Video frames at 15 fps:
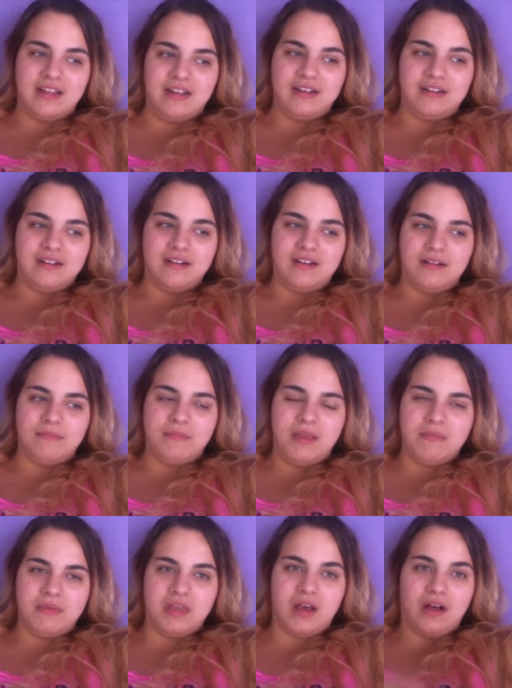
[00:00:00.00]
And
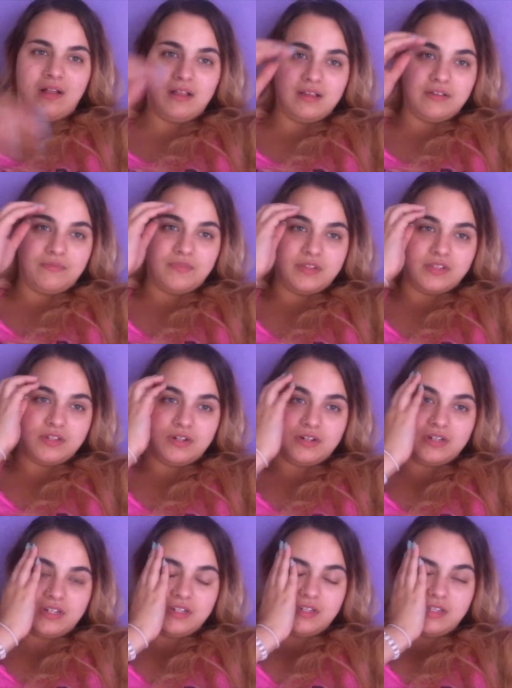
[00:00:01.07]
maybe I'll convince
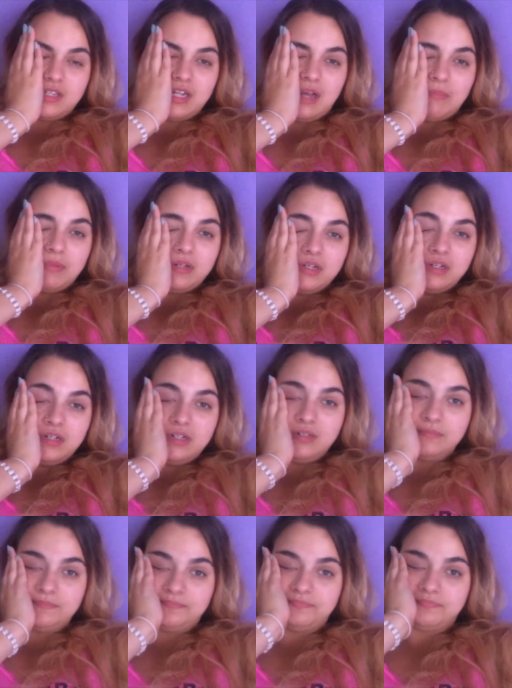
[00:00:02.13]
her to stop it
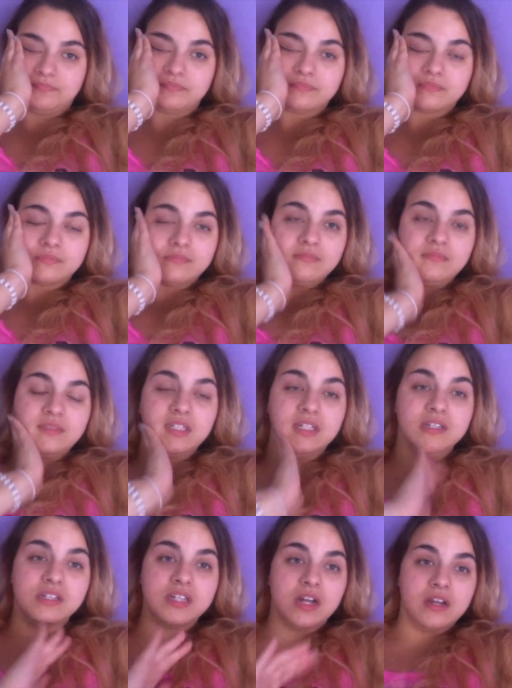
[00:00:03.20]

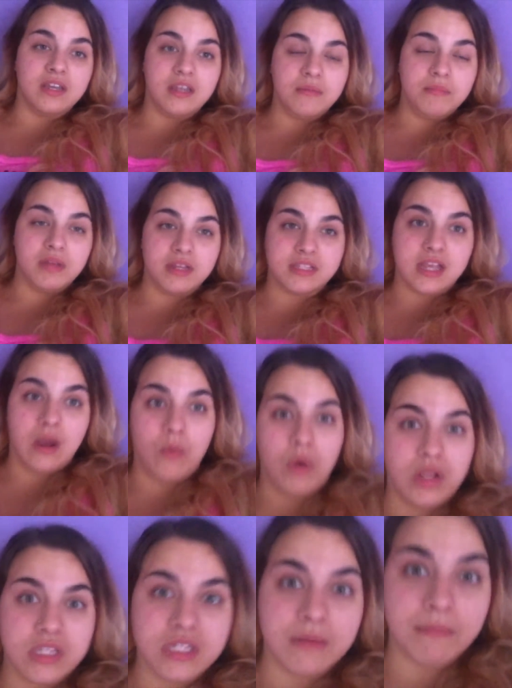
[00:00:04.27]
Dunkin' because I
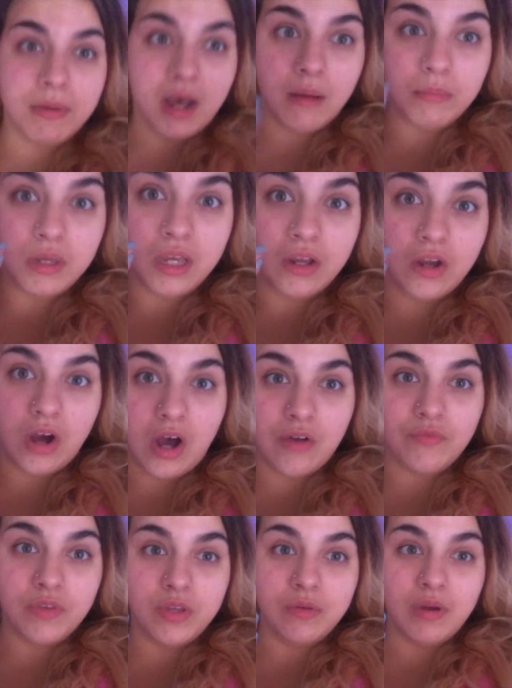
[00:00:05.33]
want some pumpkin
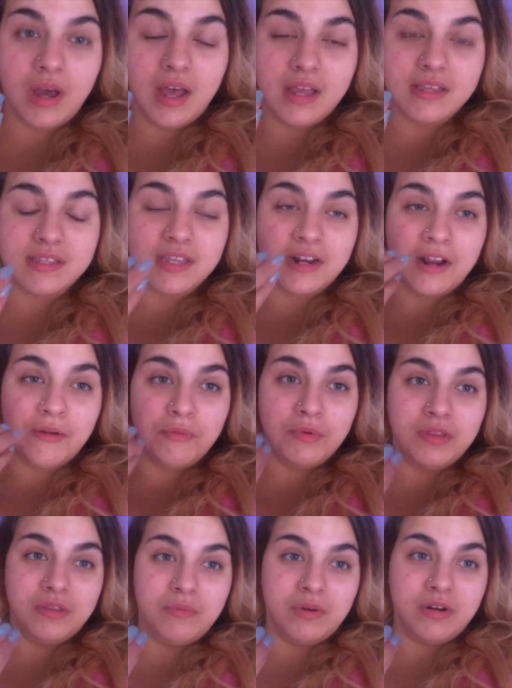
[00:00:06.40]
coffee, you guys. And I
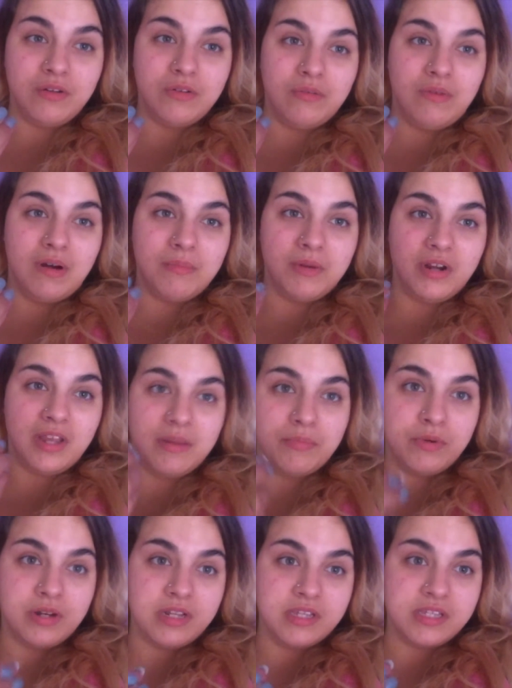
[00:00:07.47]
really want to go to Walmart and get
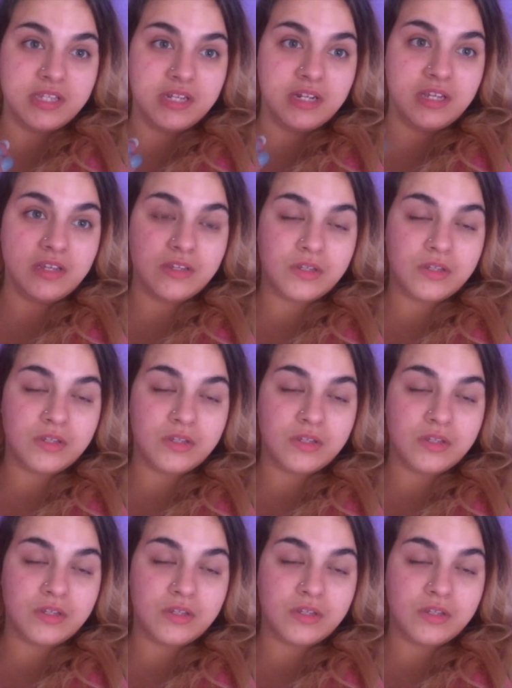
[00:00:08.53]
Britney's CD.